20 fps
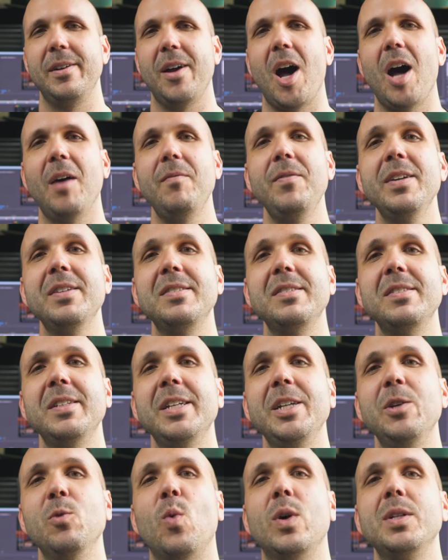
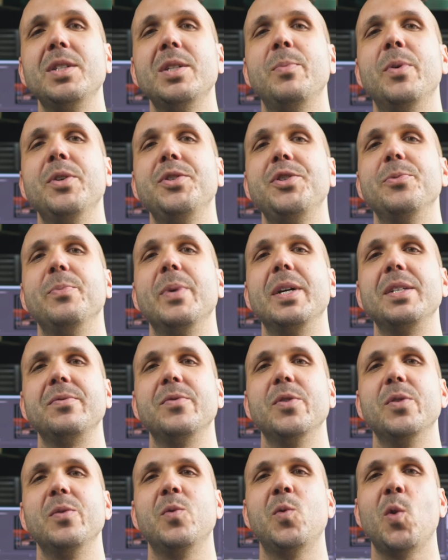Obviously, you want to put your best
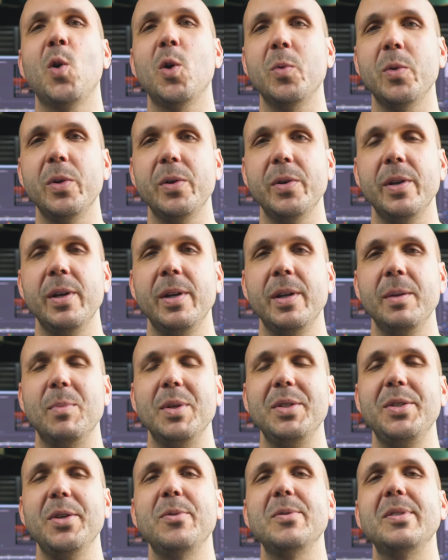foot forward,
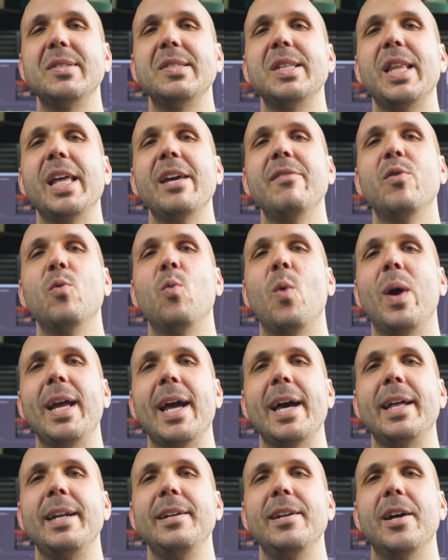but don't slave
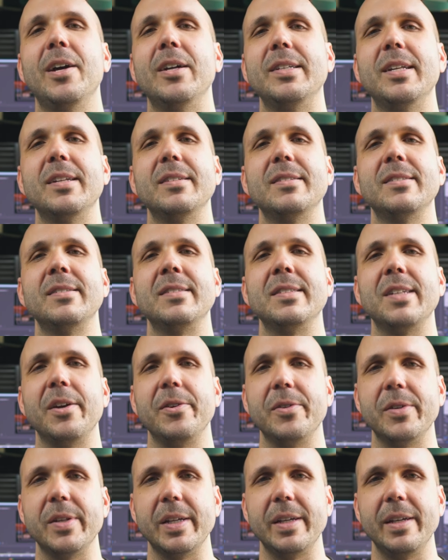away at it
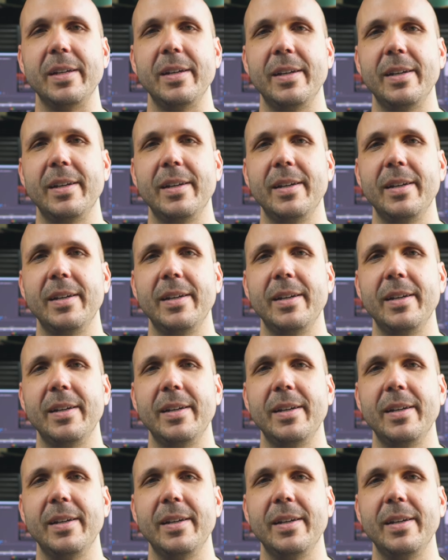unnecessarily.